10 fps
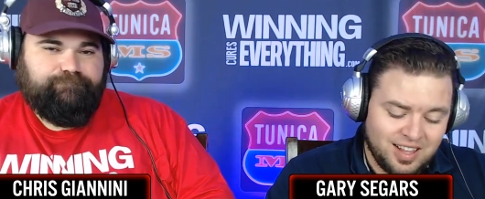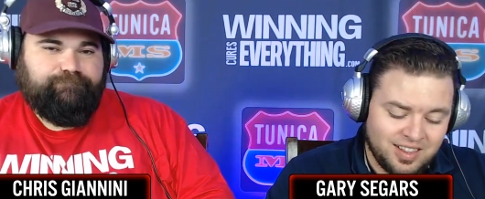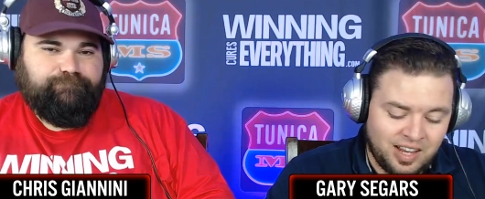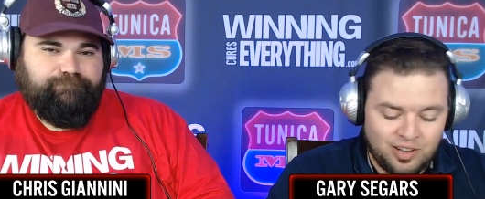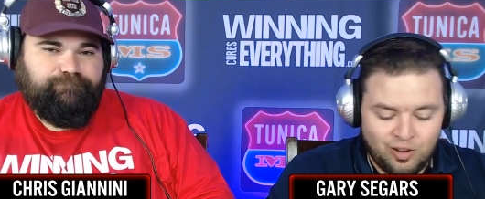
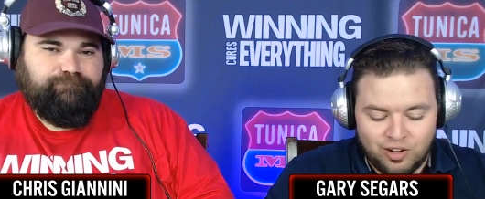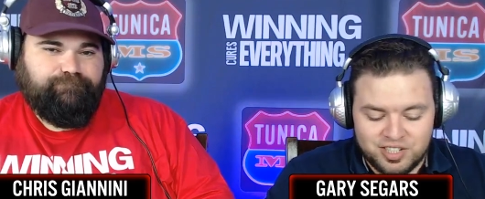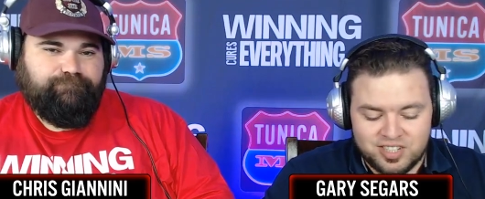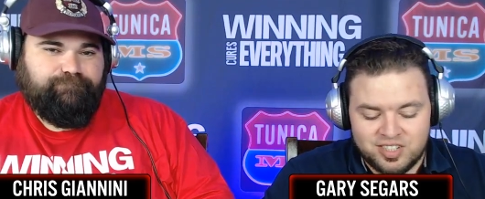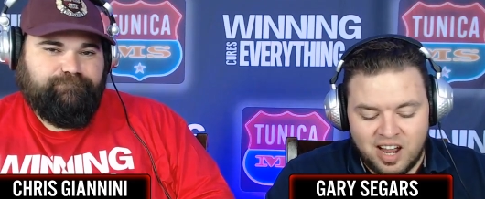Speaker 1: They
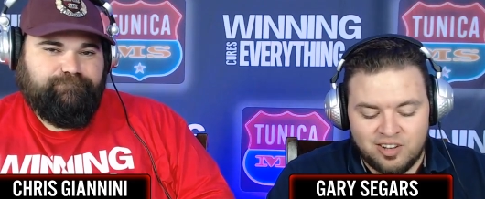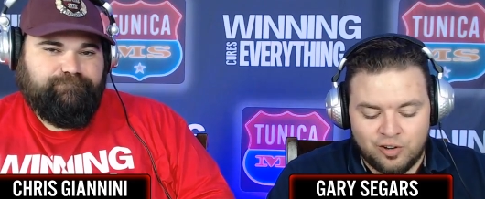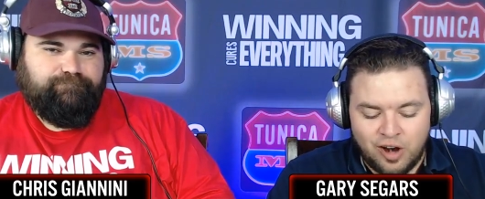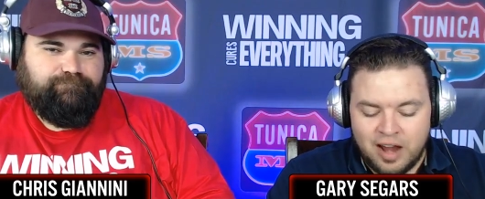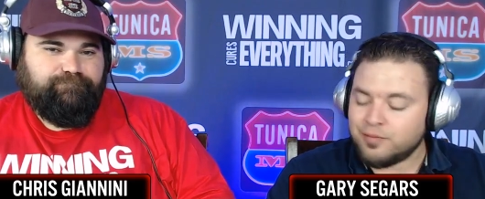lost Tyler
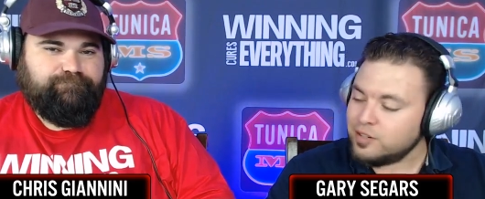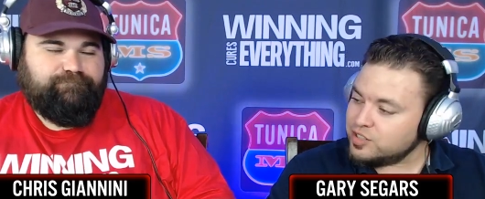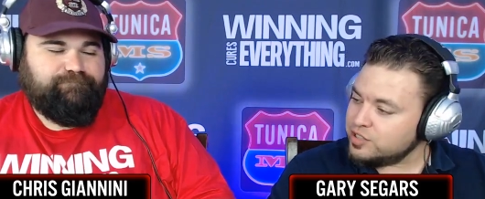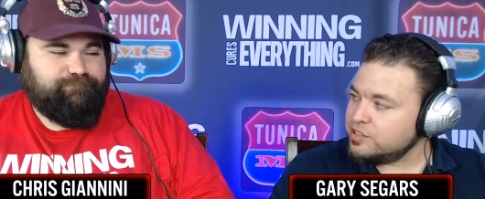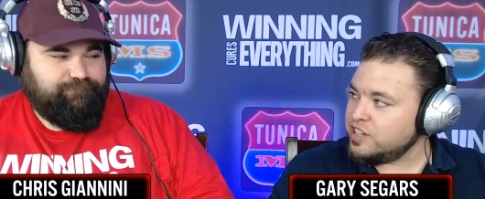
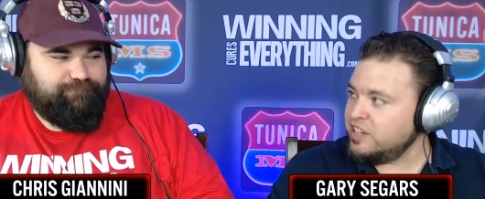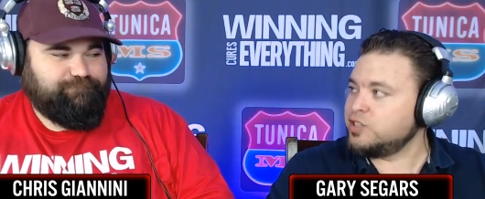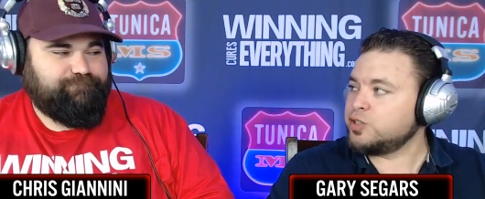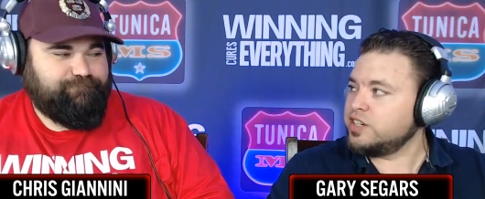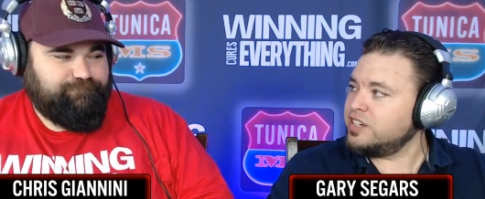Eifert to
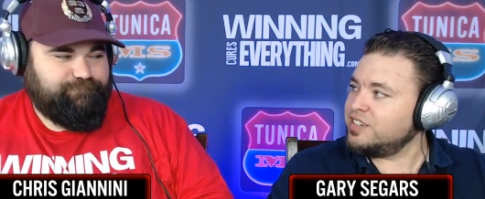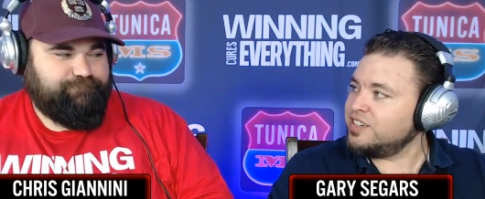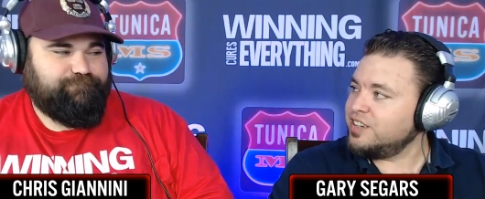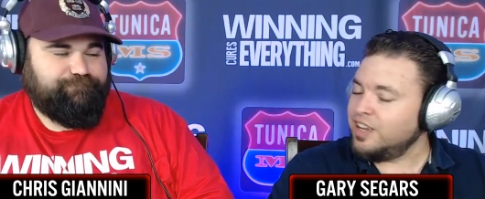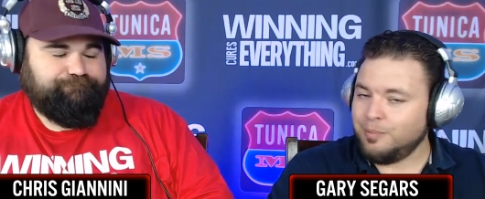injury
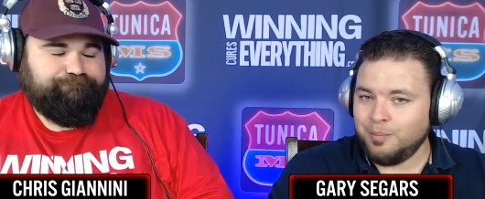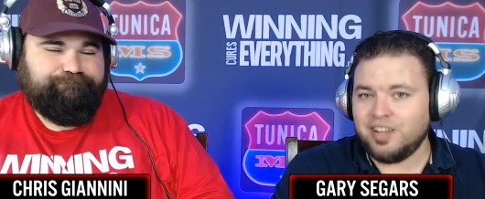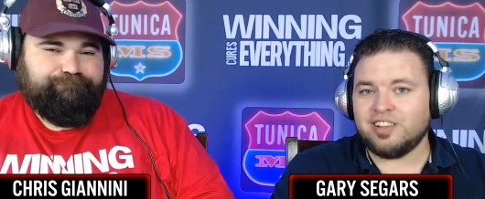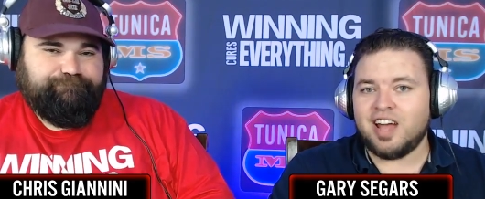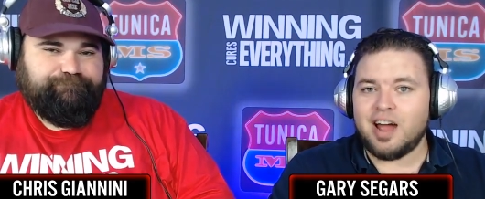
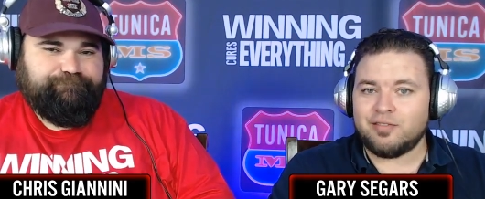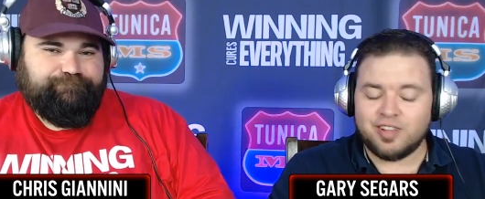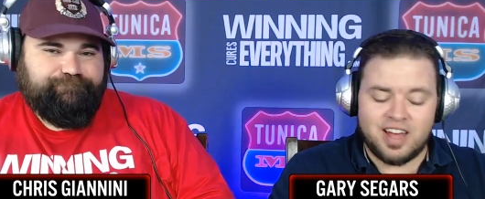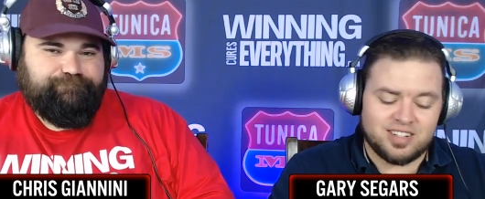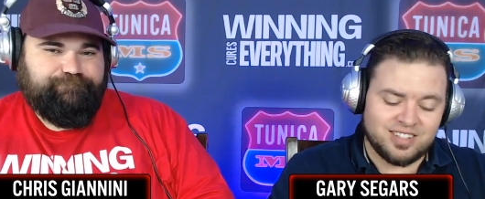immediately after
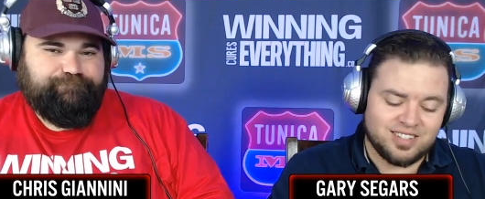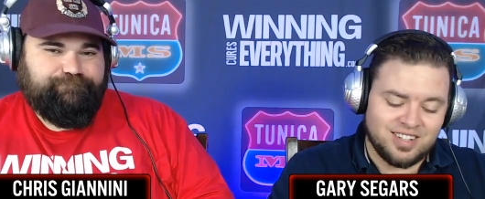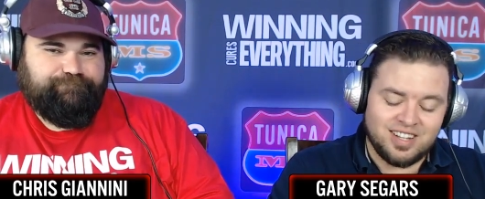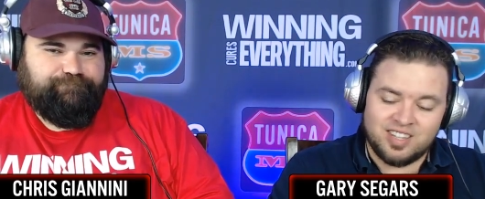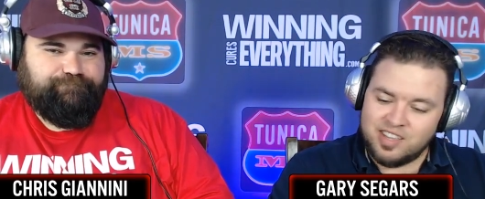that.
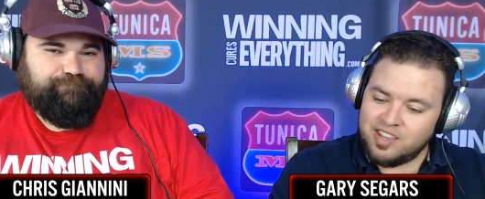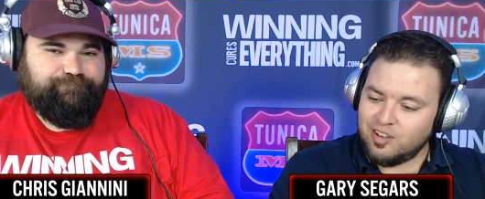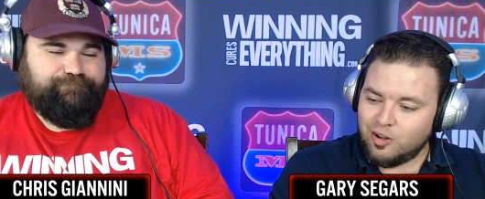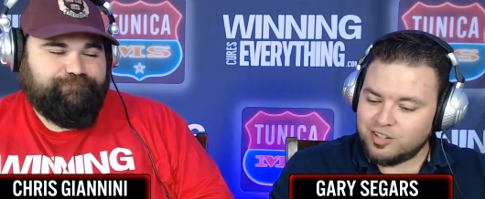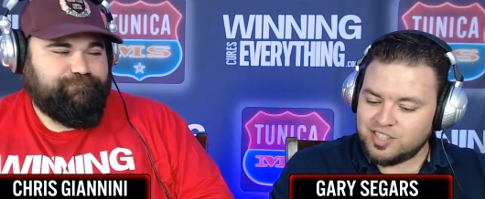Then they
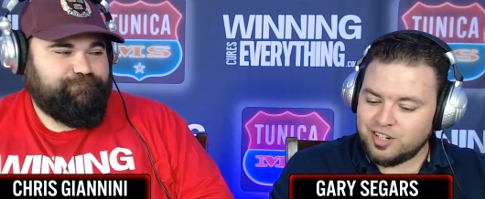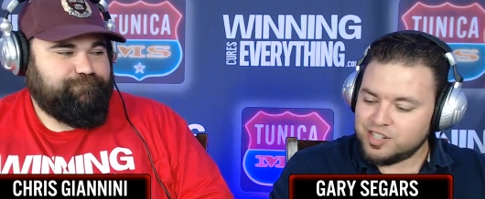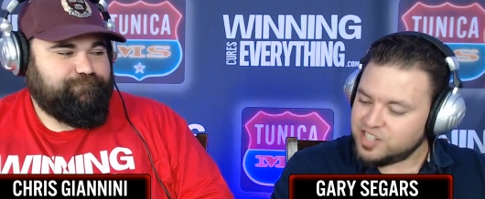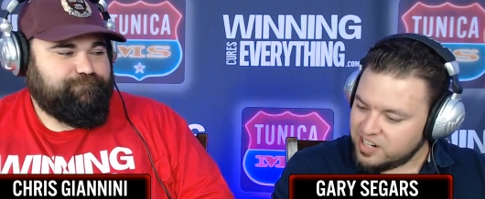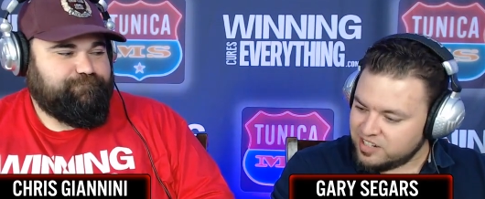lost their
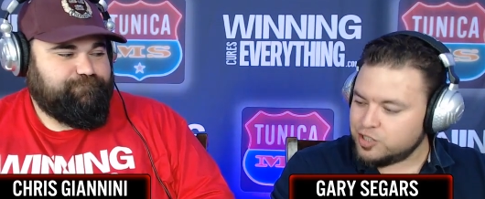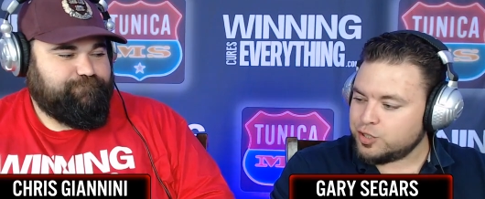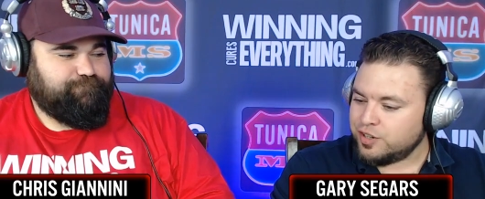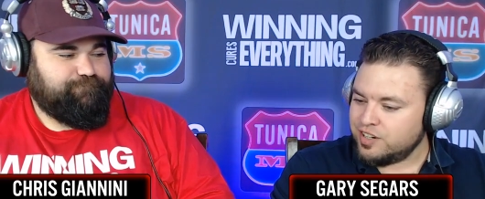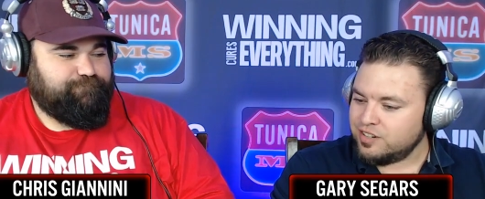second
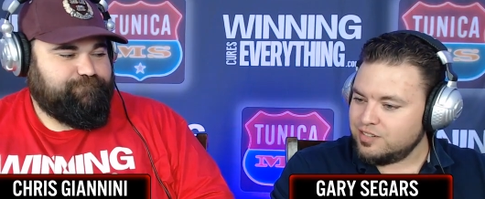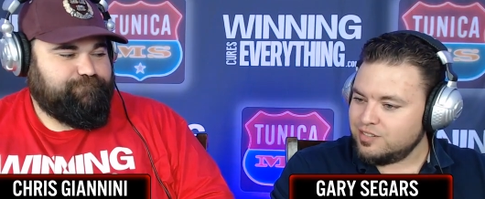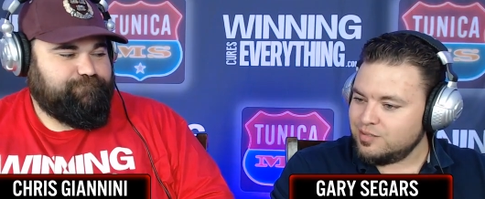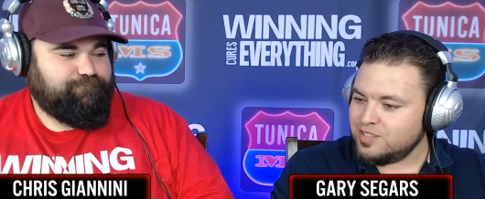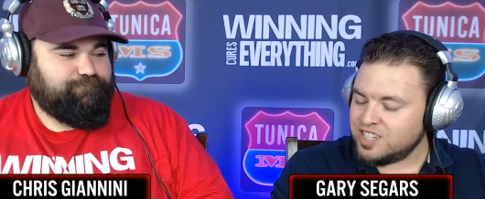string
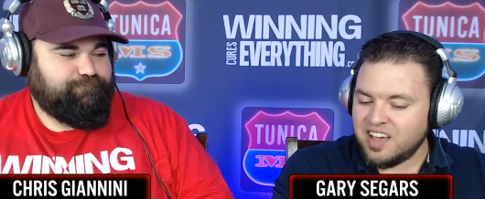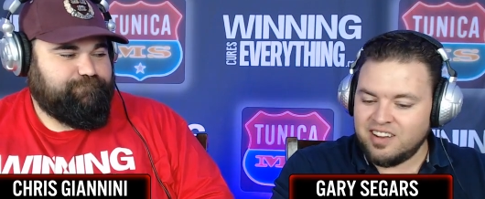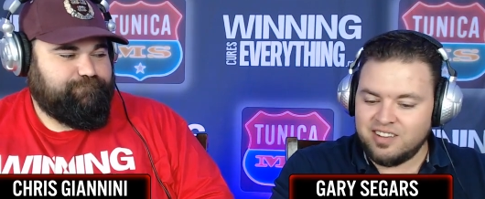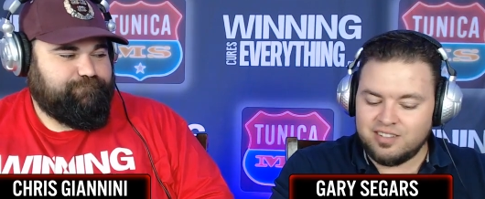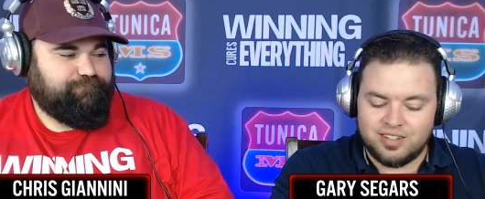tight
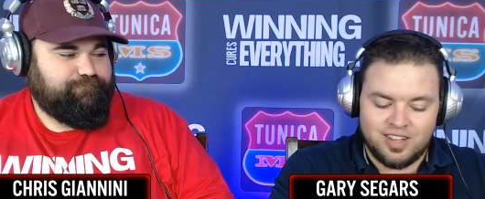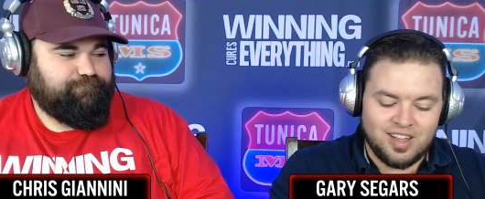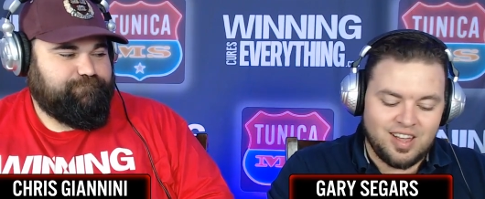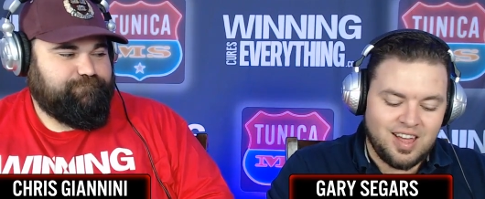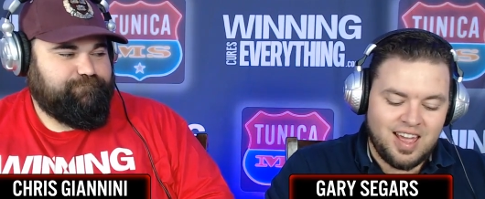end,
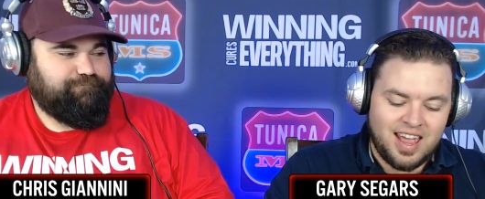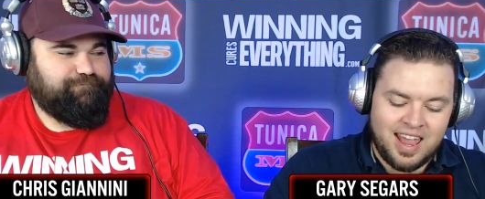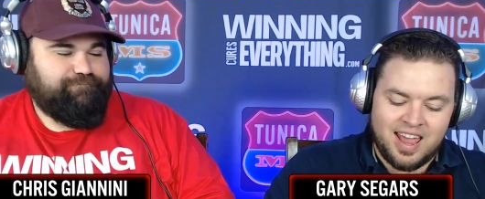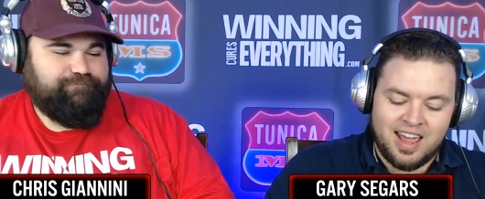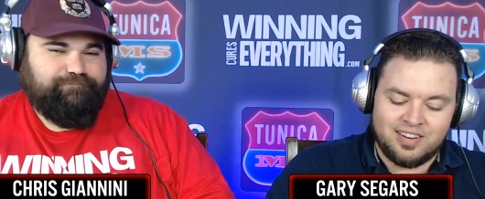
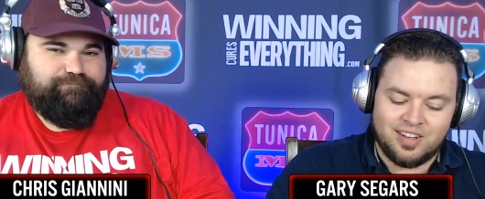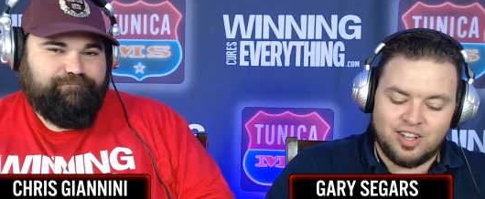and